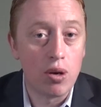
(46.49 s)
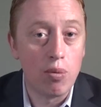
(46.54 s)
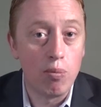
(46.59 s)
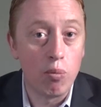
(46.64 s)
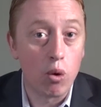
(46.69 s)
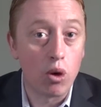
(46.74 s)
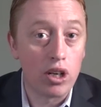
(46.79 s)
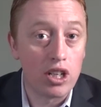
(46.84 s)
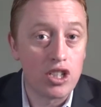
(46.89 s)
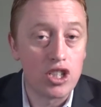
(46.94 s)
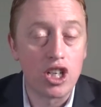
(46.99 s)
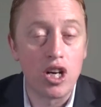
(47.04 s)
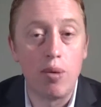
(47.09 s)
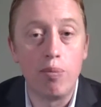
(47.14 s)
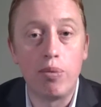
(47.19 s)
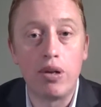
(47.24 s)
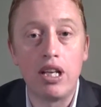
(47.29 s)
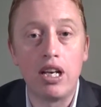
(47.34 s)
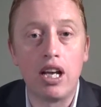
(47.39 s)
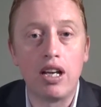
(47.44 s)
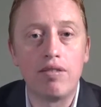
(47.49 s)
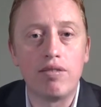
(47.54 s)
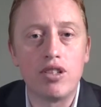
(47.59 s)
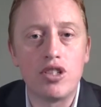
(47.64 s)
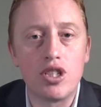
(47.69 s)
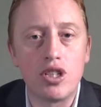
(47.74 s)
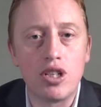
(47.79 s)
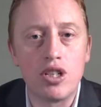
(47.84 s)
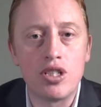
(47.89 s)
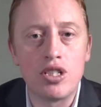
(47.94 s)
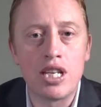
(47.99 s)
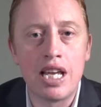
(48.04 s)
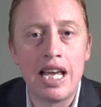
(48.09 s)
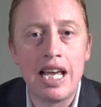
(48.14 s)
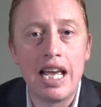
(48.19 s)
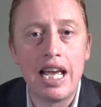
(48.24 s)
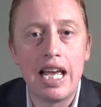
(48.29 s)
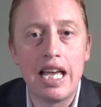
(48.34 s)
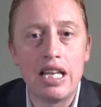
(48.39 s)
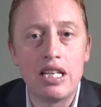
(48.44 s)
mortgage company life insurance
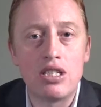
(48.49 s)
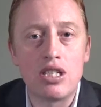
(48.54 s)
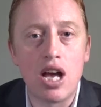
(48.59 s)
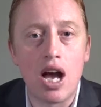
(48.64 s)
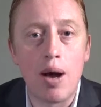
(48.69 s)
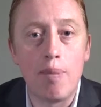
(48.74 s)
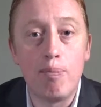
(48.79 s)
is